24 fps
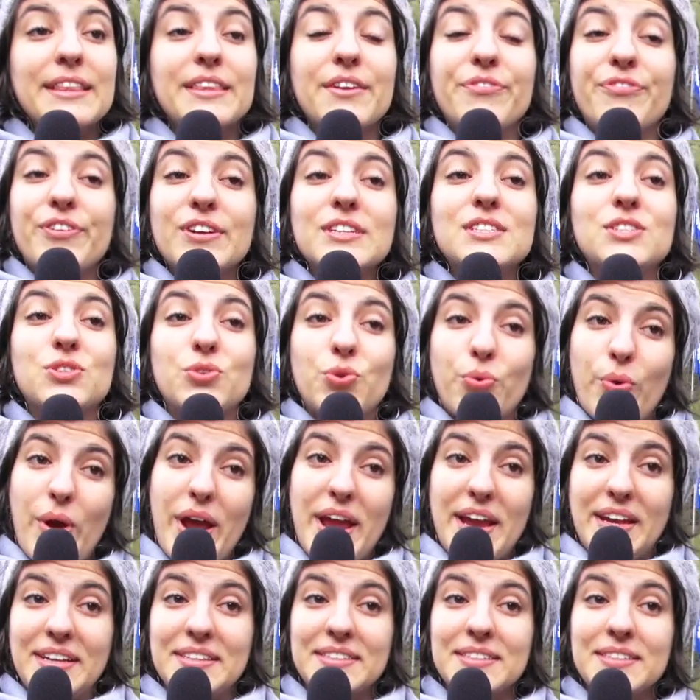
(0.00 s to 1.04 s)
The first
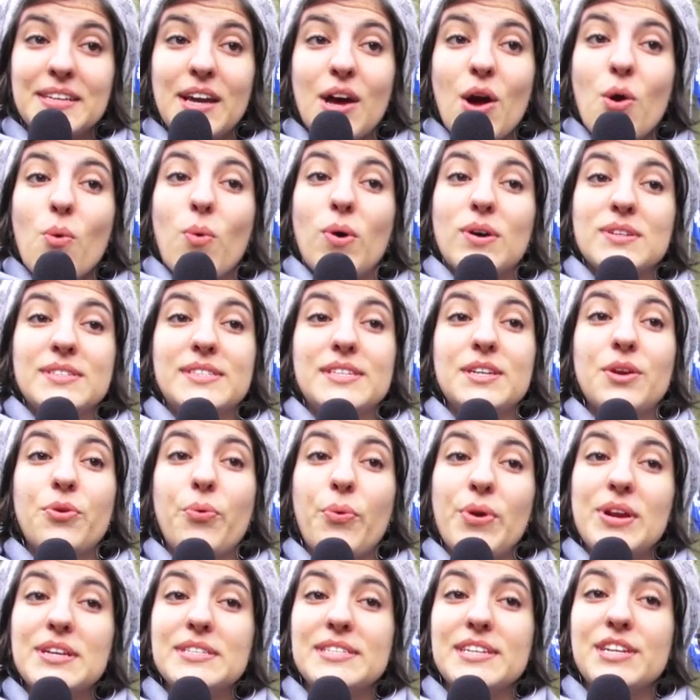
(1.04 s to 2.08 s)
trend was
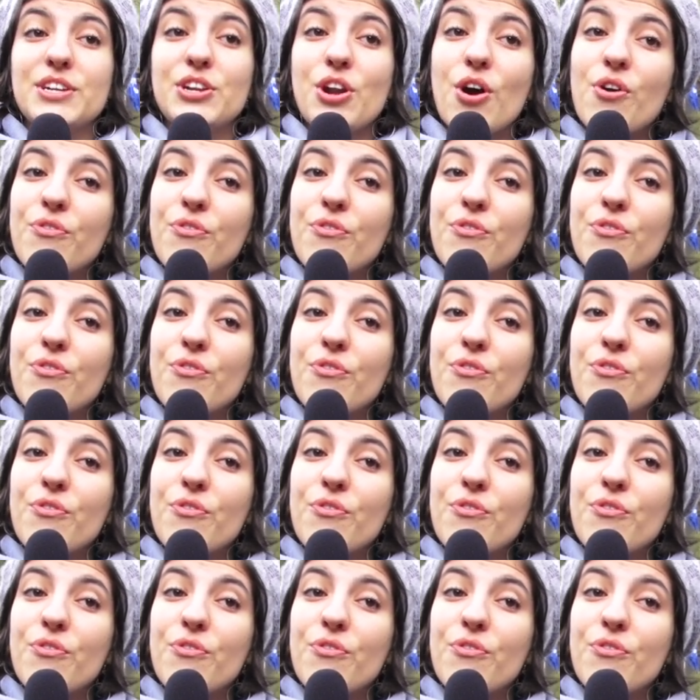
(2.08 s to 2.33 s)
increasing